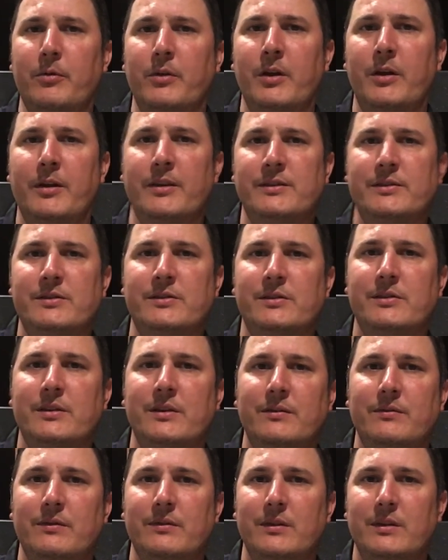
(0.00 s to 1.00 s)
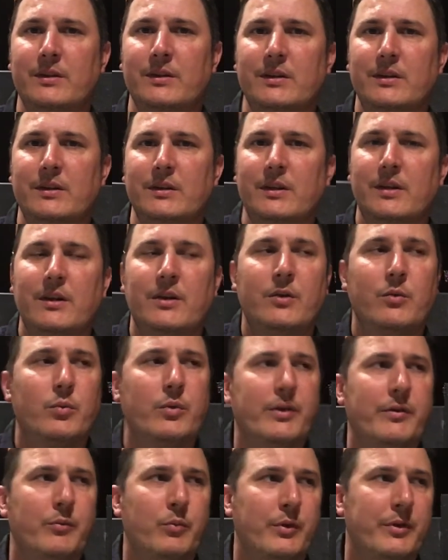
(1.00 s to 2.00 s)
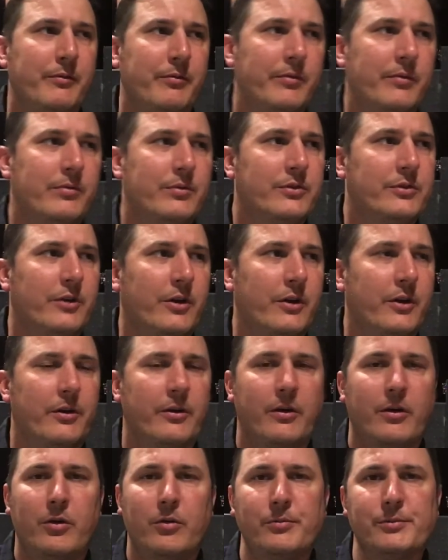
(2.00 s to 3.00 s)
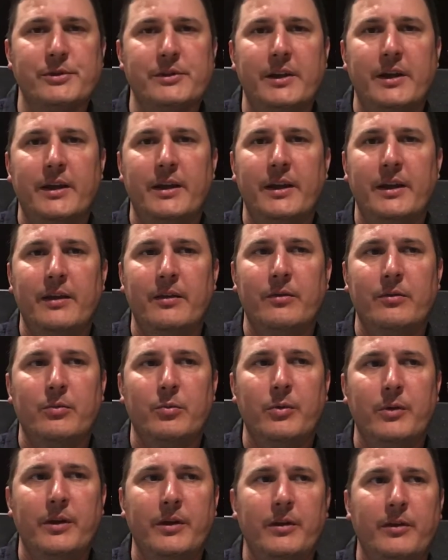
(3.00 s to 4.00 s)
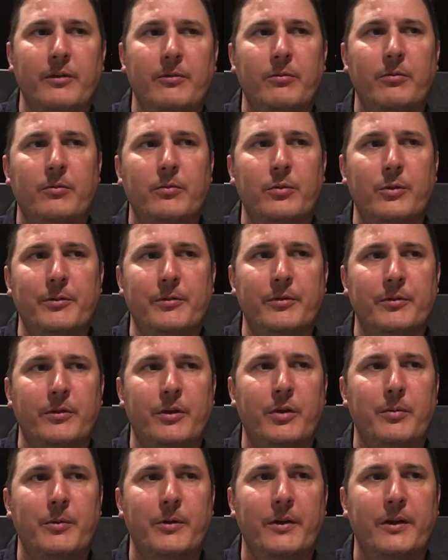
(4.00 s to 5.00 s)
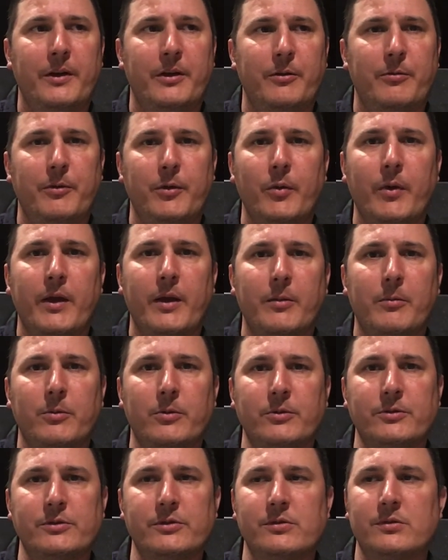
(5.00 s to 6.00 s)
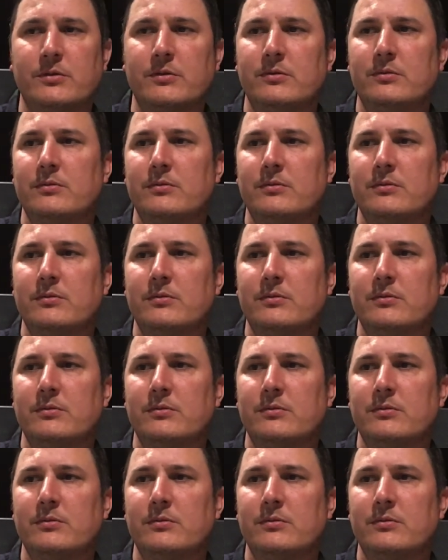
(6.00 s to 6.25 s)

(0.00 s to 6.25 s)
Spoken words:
It's we've started our homesteading. We've accumulated a few animals.